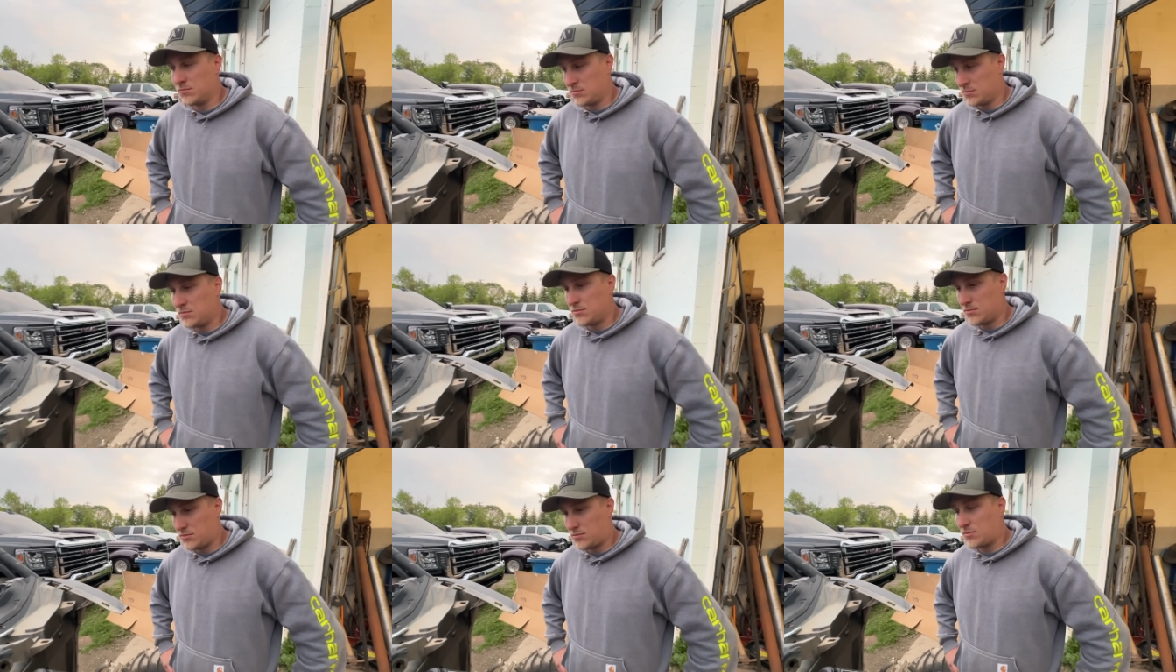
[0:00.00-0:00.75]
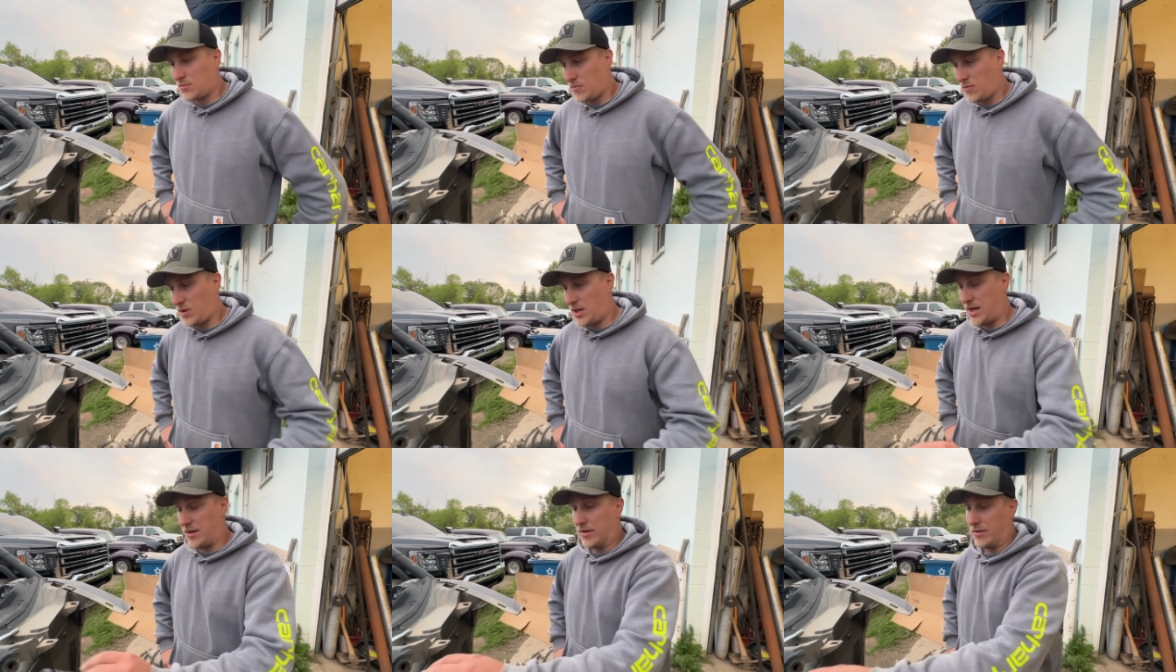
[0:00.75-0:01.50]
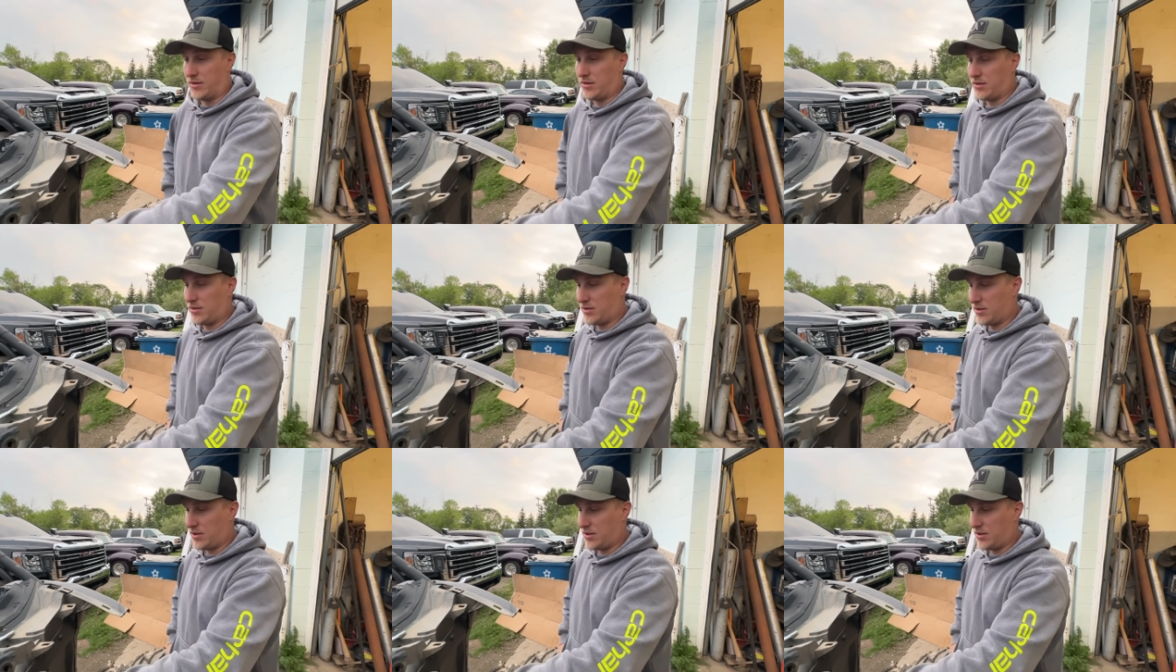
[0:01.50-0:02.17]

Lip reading: So good mod.